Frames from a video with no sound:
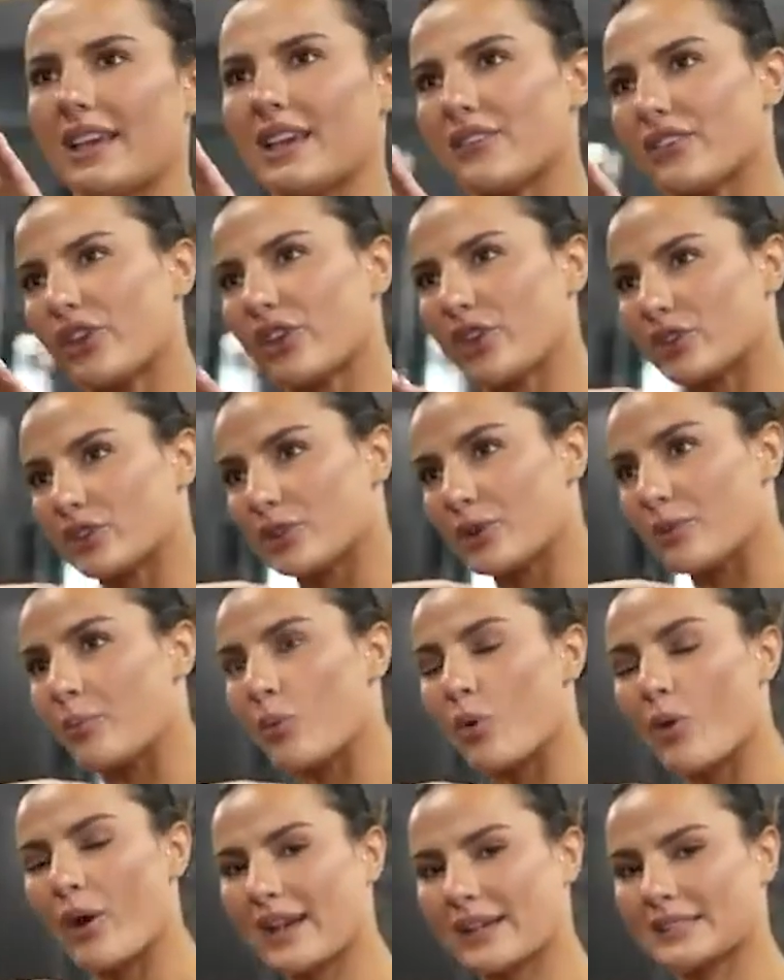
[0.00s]
even though you're doing
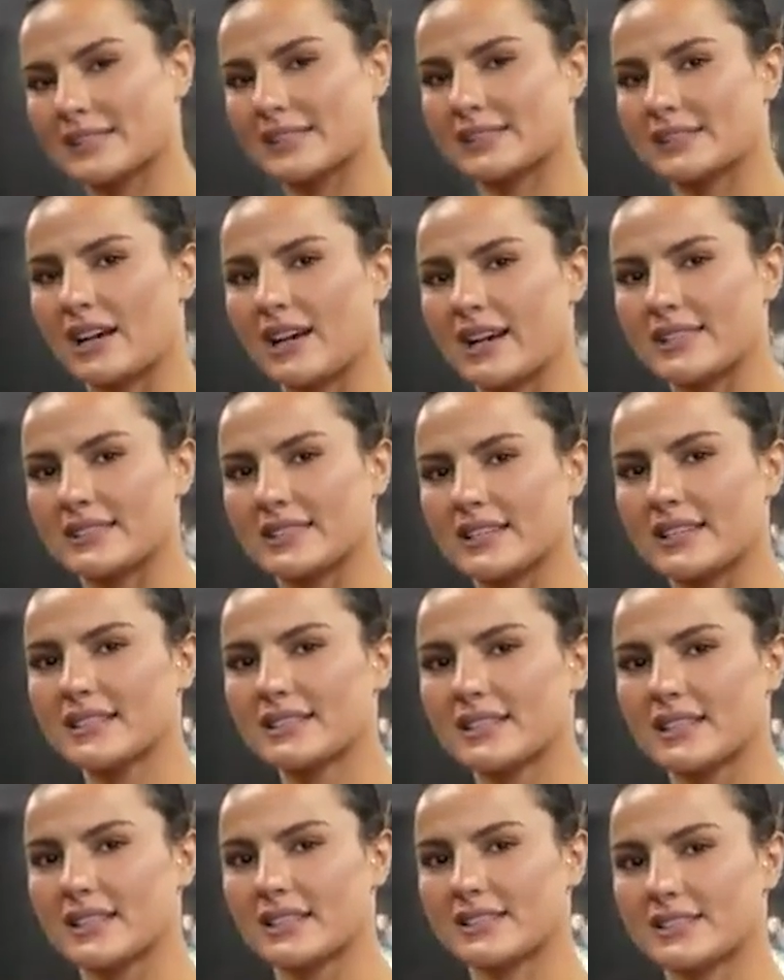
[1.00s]
more
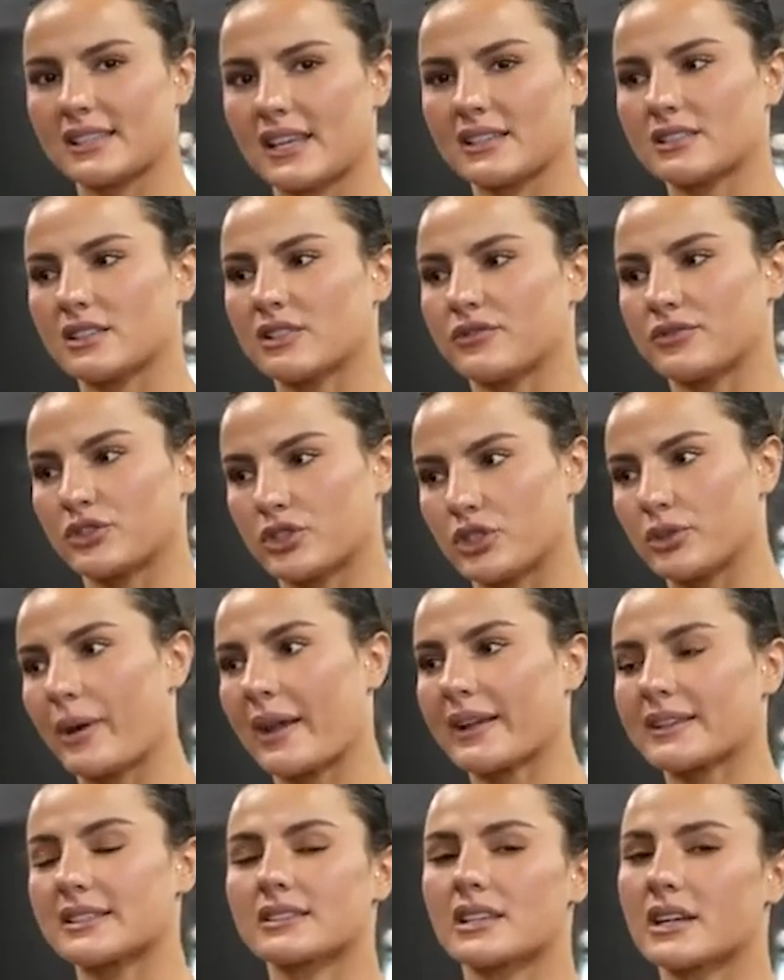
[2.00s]
exercises in the sense of 2
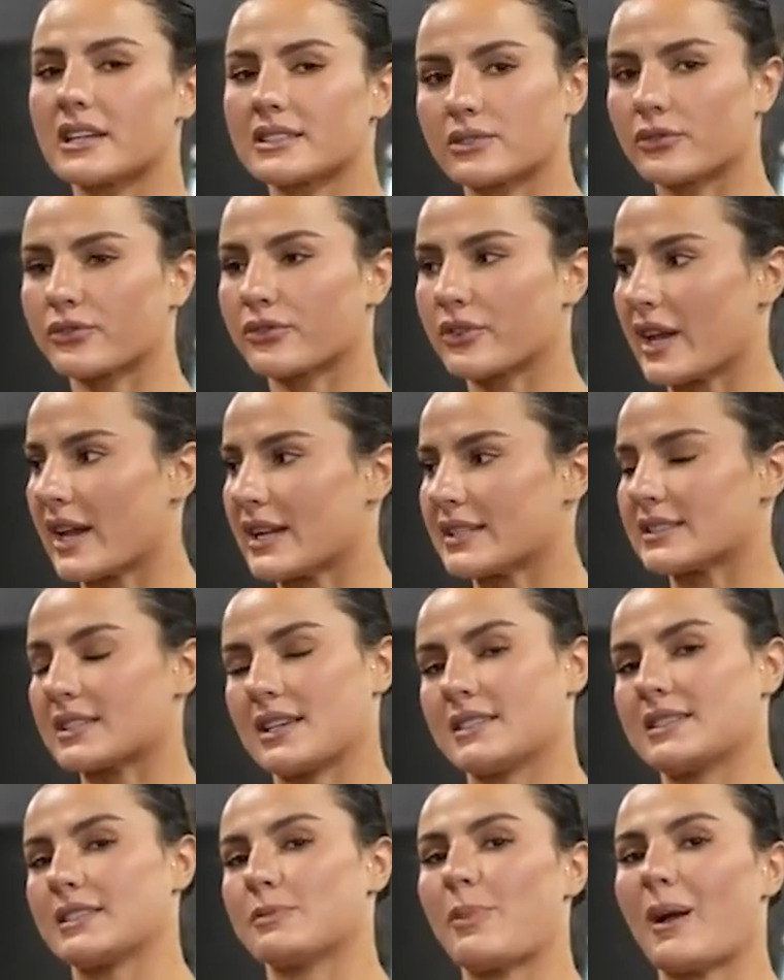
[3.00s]
exercises or 3
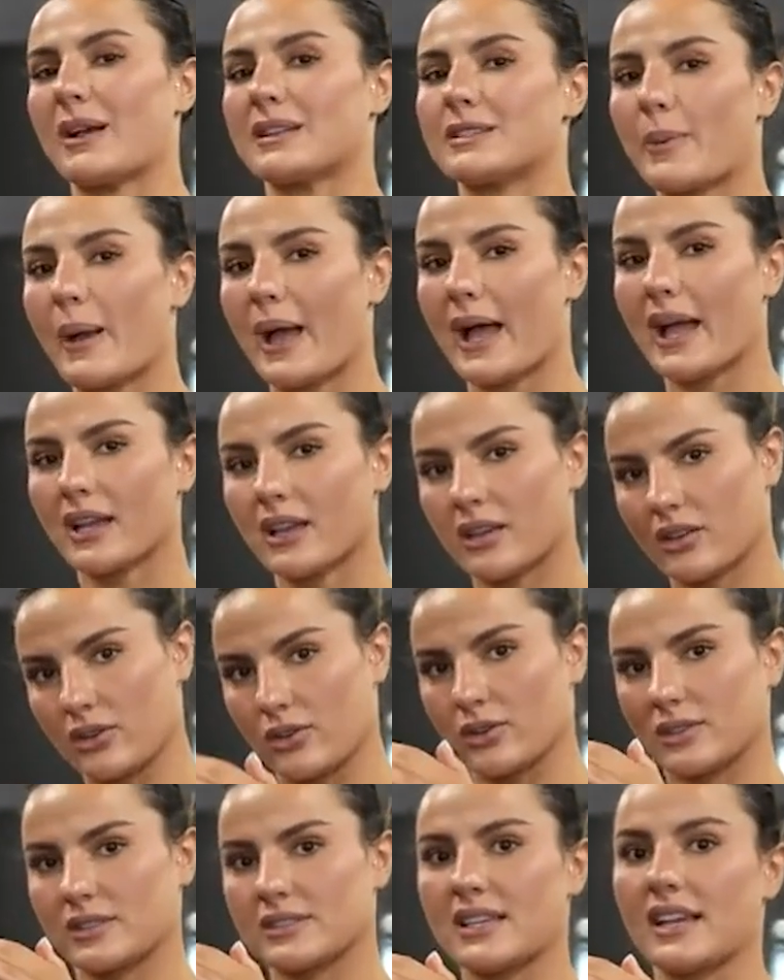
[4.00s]
exercises back to back,
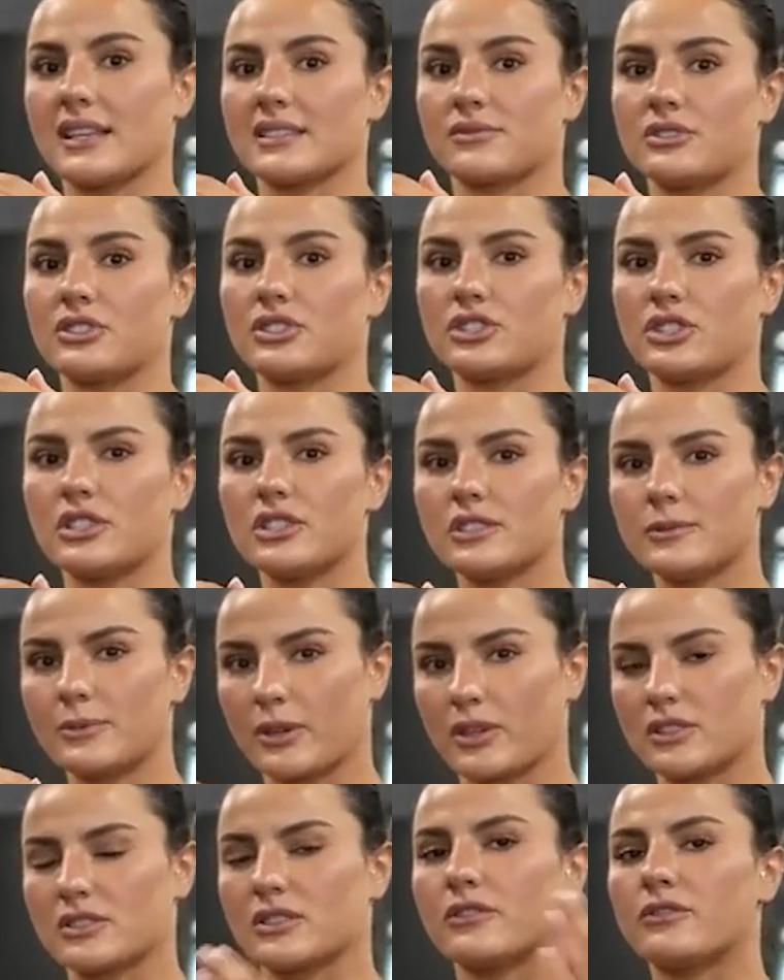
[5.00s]
your sets reduce
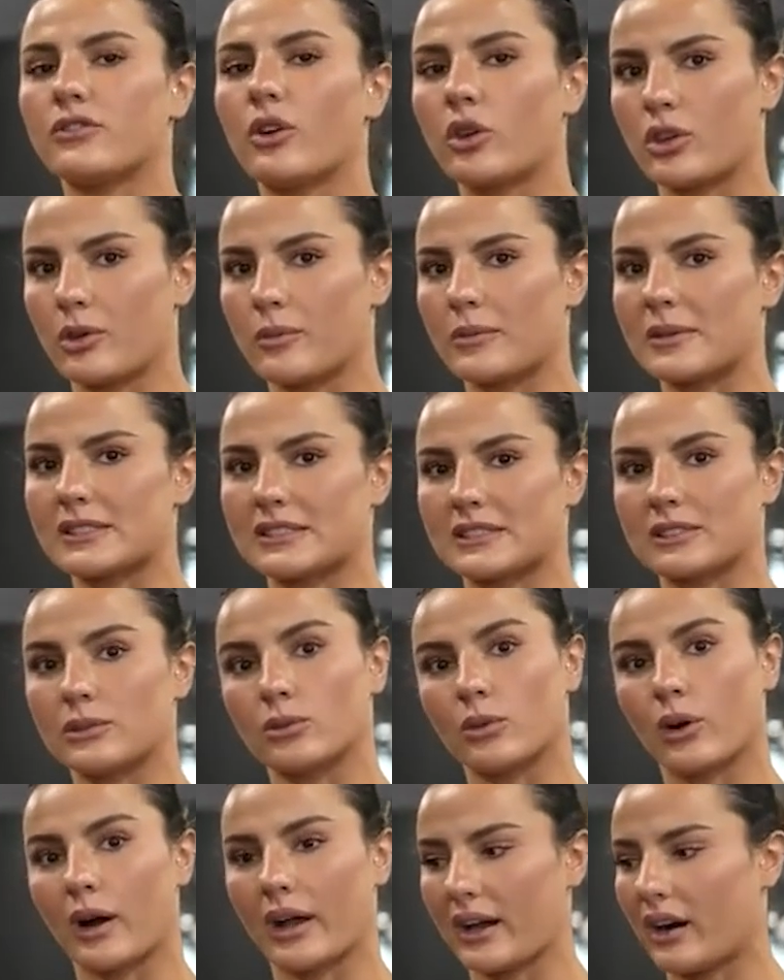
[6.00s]
because the volume is still
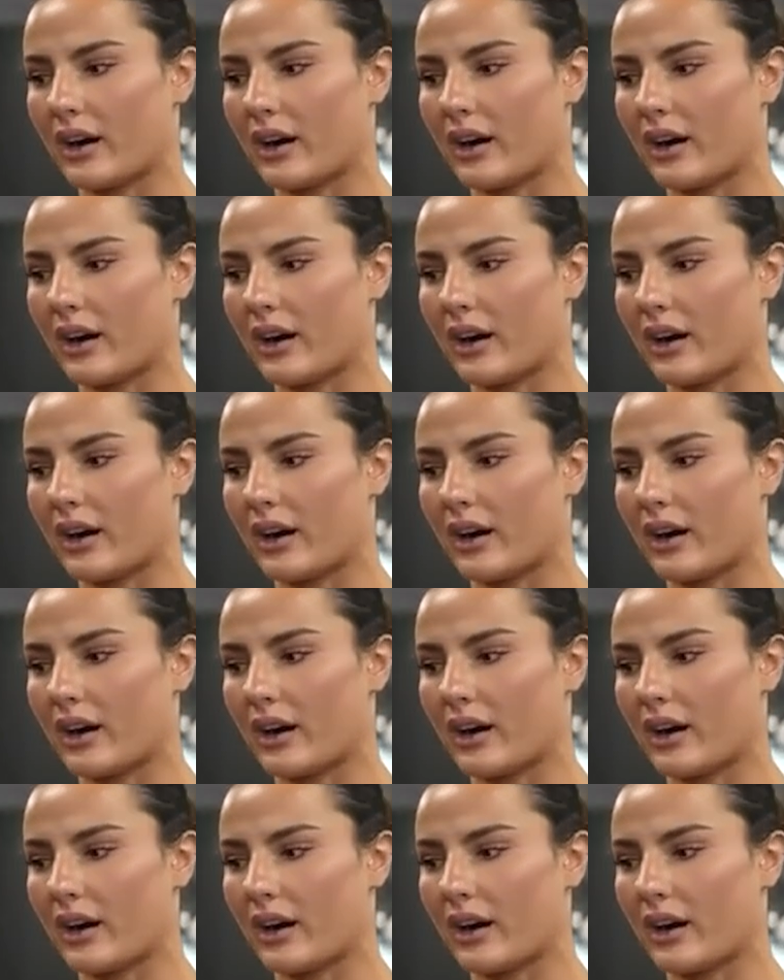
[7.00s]
quite